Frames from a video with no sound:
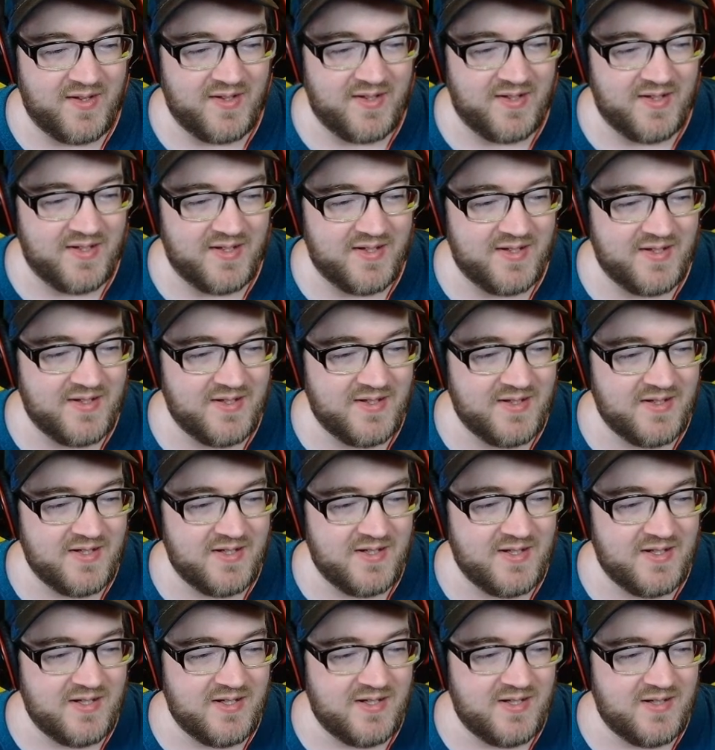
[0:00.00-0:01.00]
did.
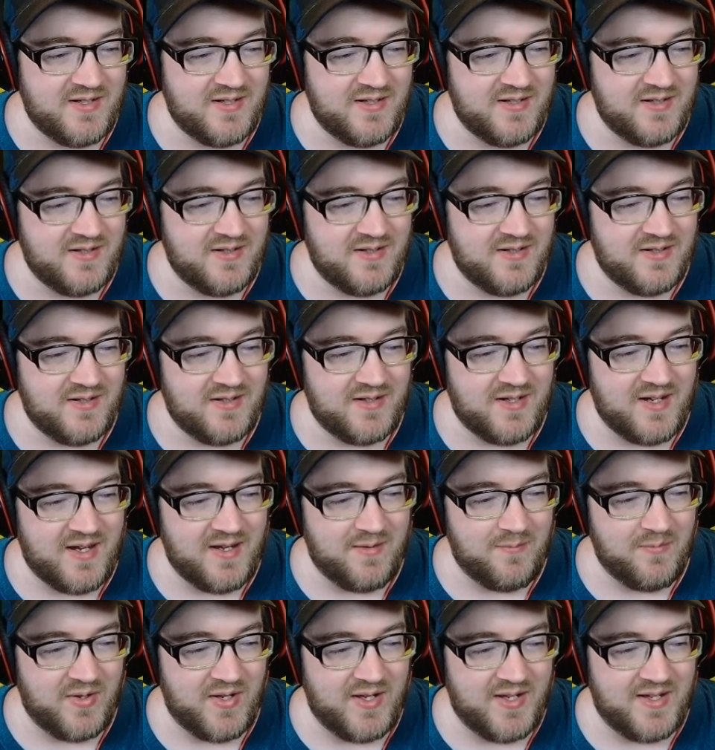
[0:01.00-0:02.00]

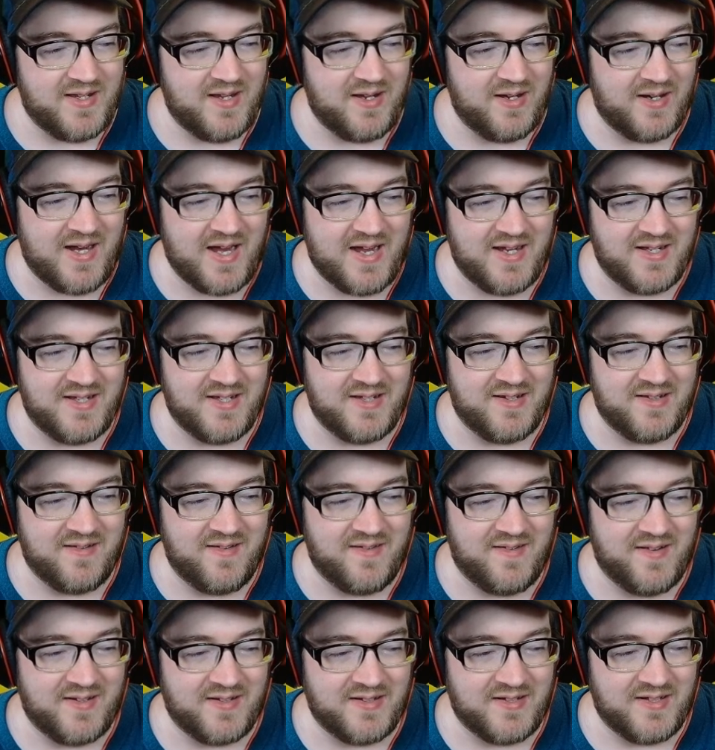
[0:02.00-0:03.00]
And but it, it kind of didn't
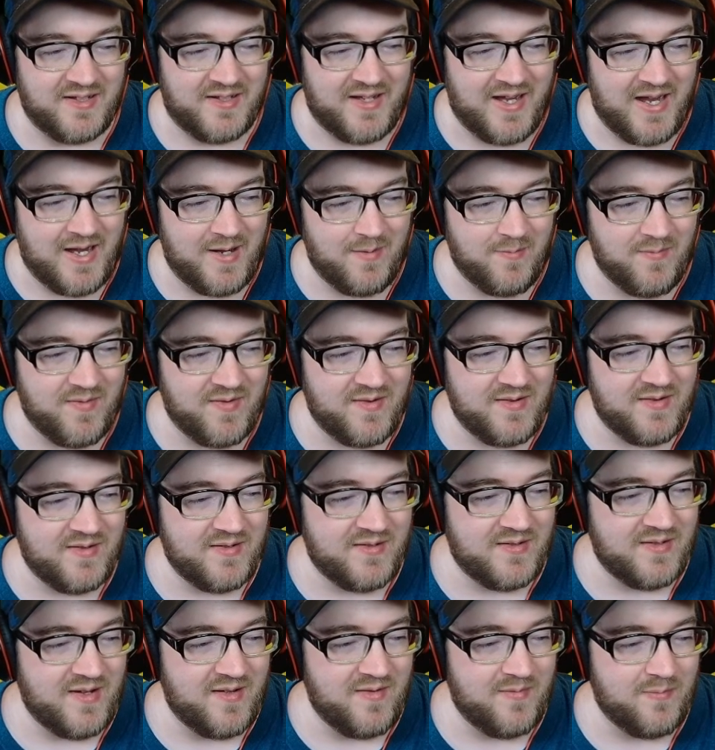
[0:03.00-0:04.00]
stick to the games
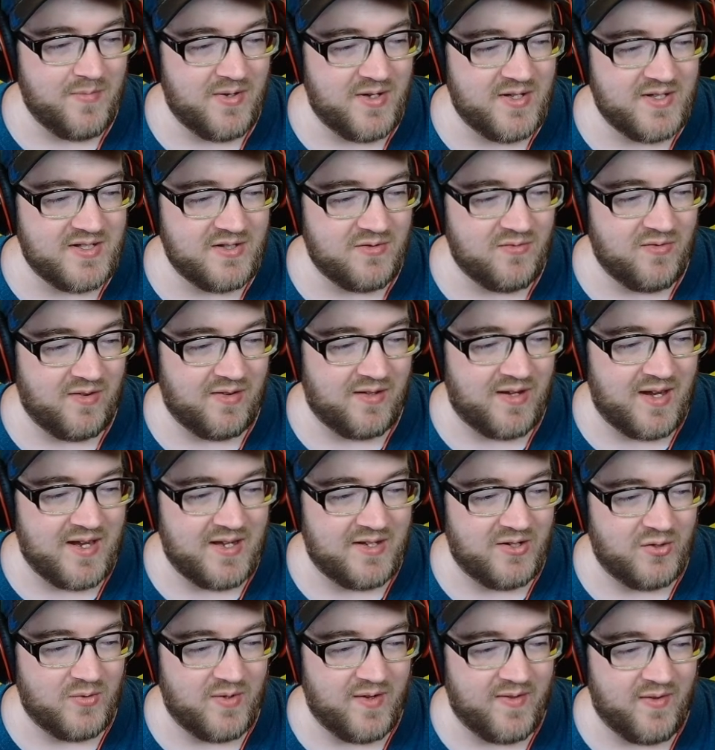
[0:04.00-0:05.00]
as much. It was kind of
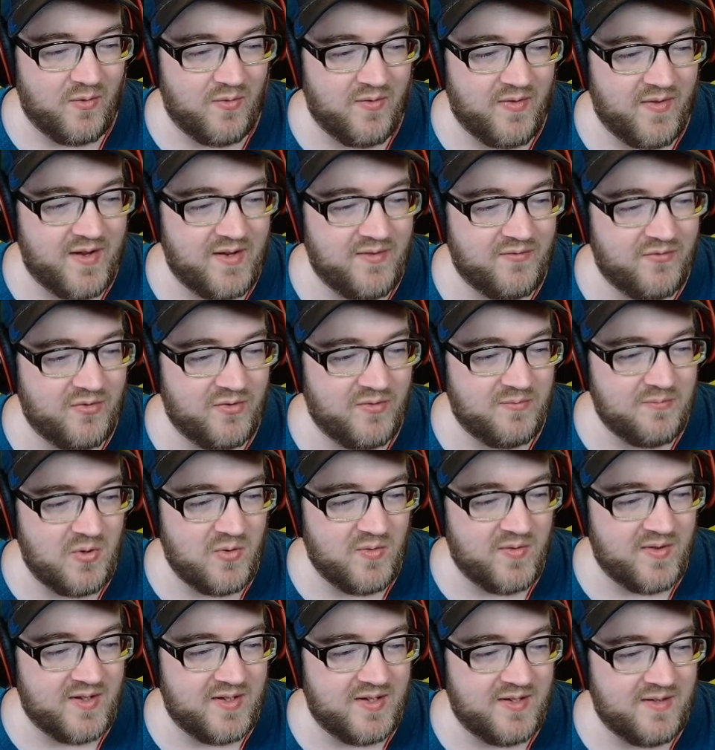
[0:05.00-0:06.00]
doing its own thing for
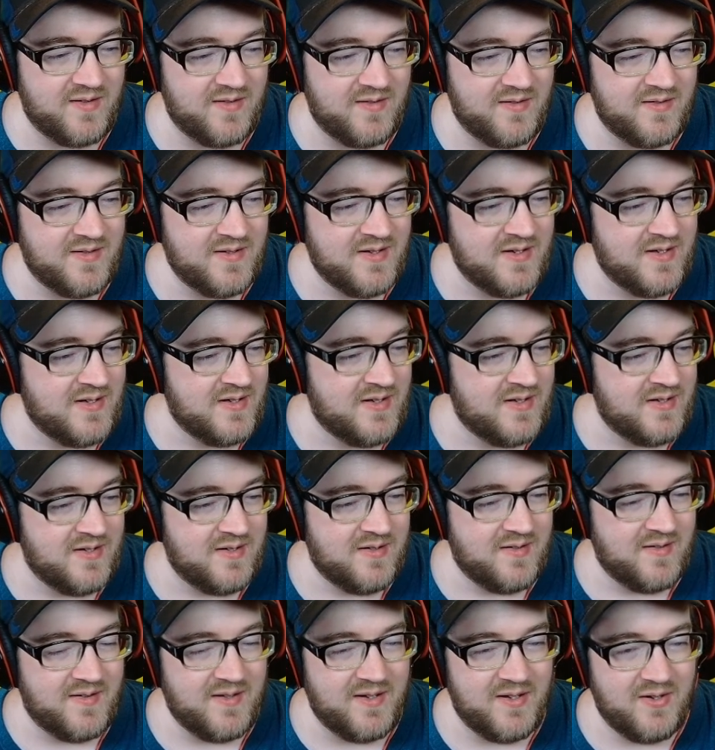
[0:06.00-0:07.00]
most of the
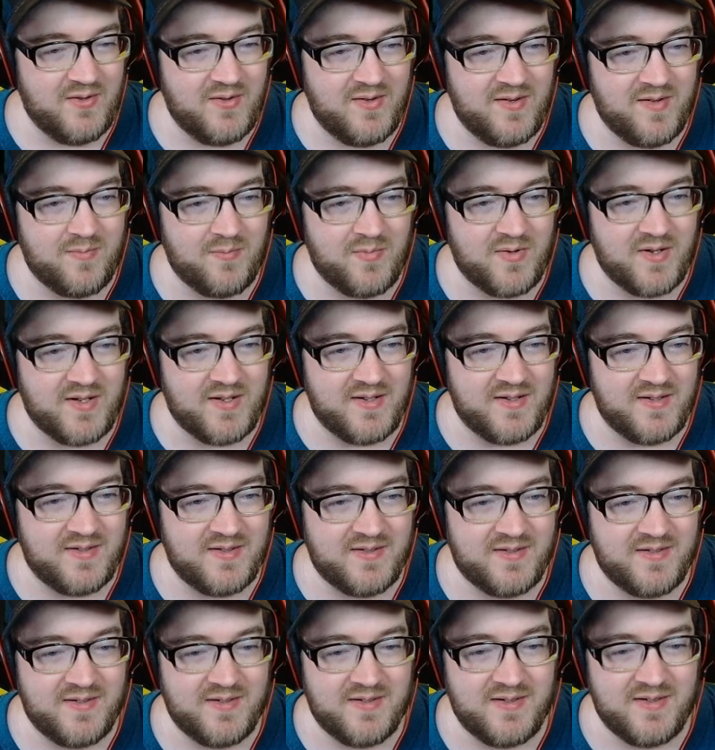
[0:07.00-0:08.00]
series, but
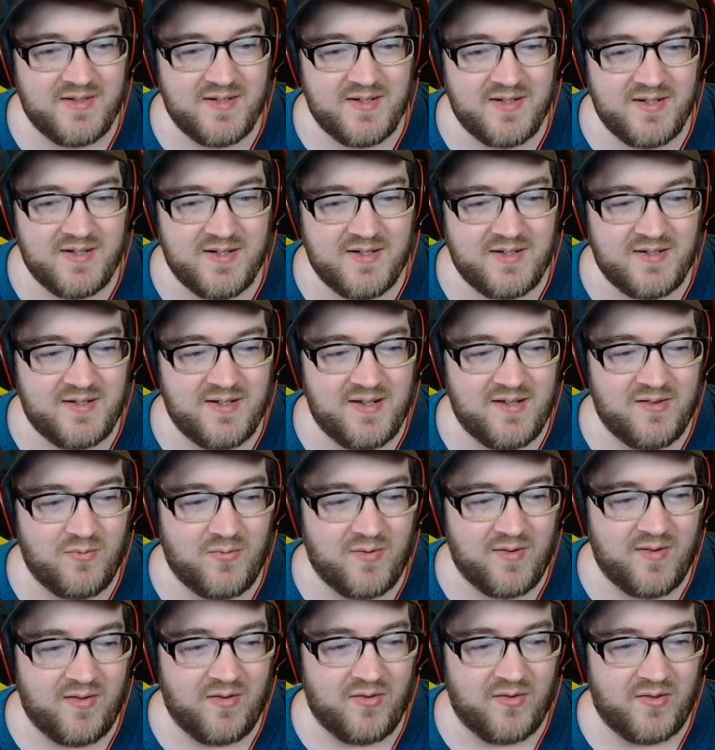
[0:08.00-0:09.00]
this
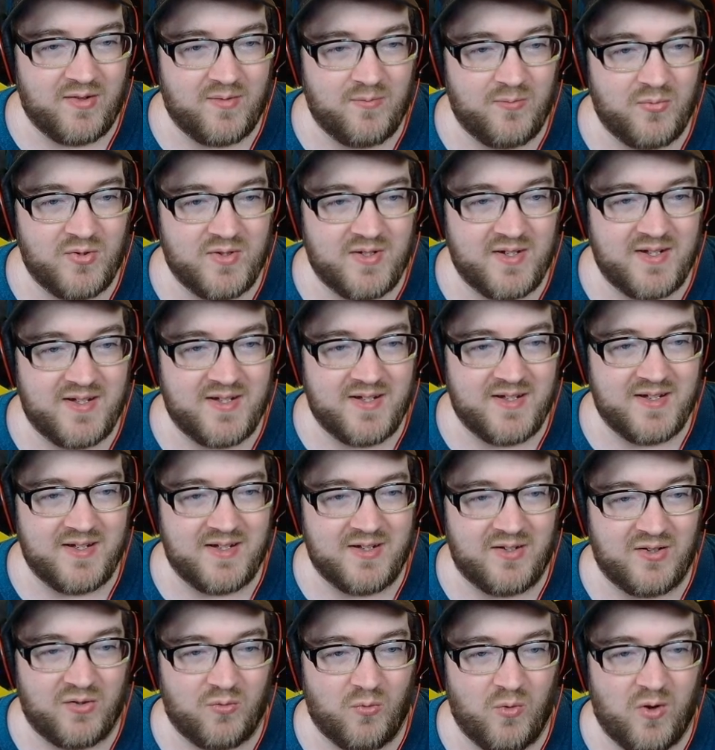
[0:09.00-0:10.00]
one's looking pretty.
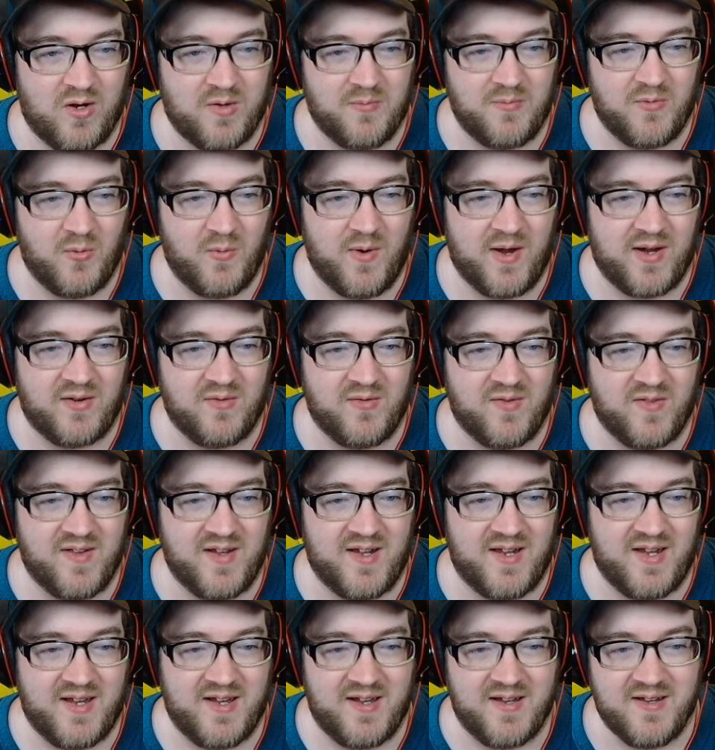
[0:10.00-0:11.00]
Look, Welcome to Raccoon
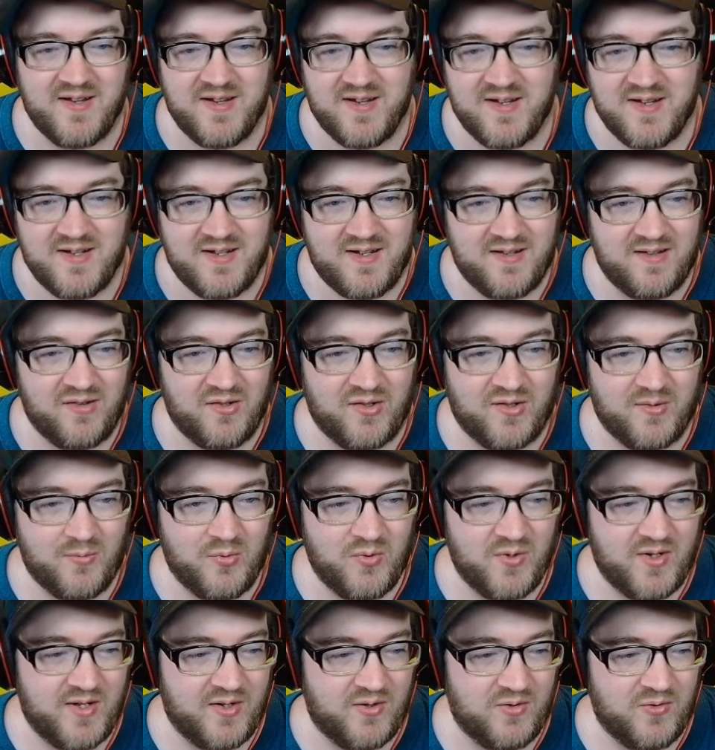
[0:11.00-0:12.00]
City. Looking
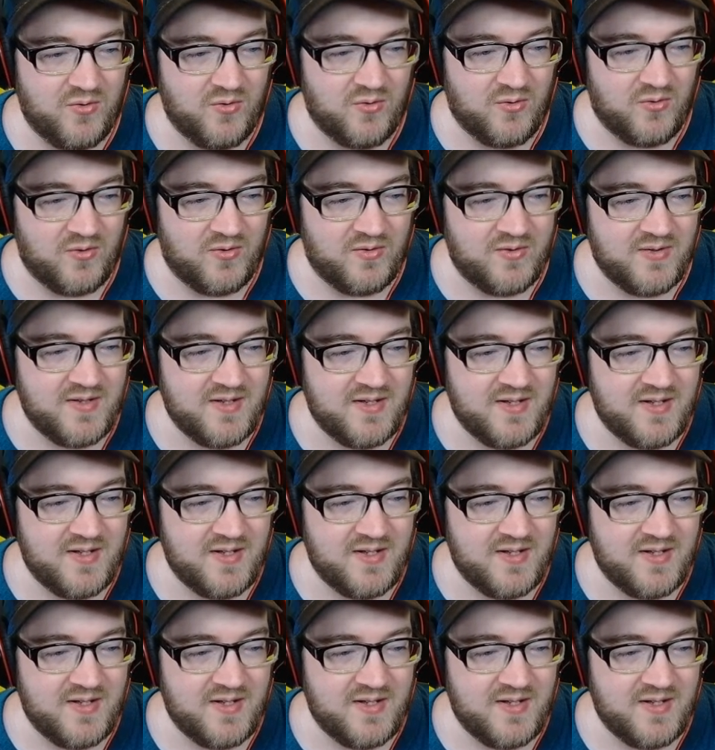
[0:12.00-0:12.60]
pretty cool.